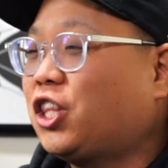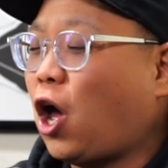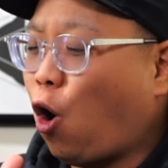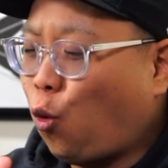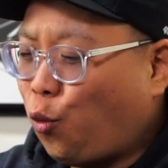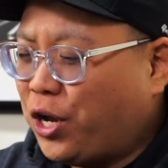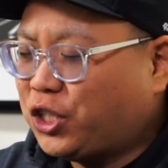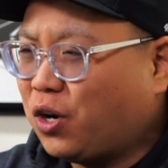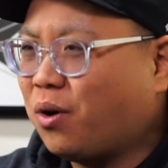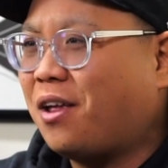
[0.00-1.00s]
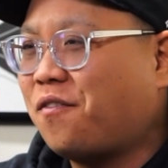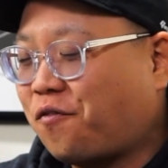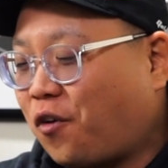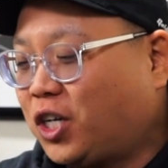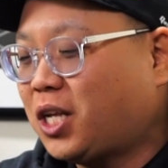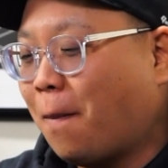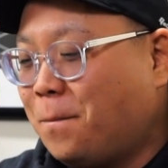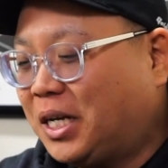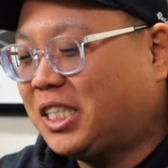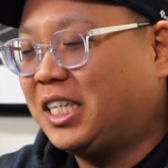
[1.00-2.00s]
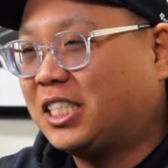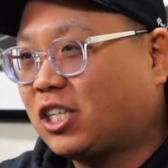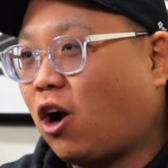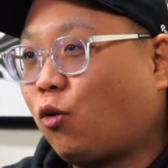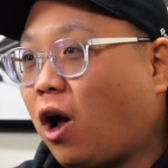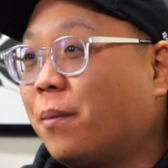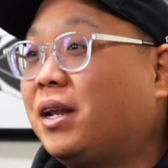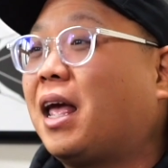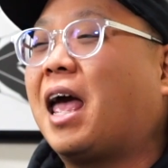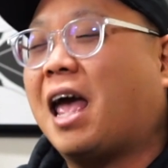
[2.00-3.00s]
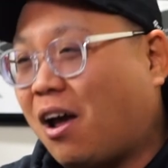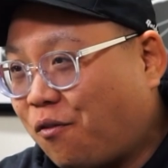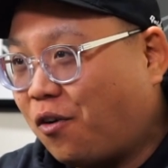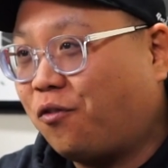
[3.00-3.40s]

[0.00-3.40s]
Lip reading: the original and first Michelin star ramen ever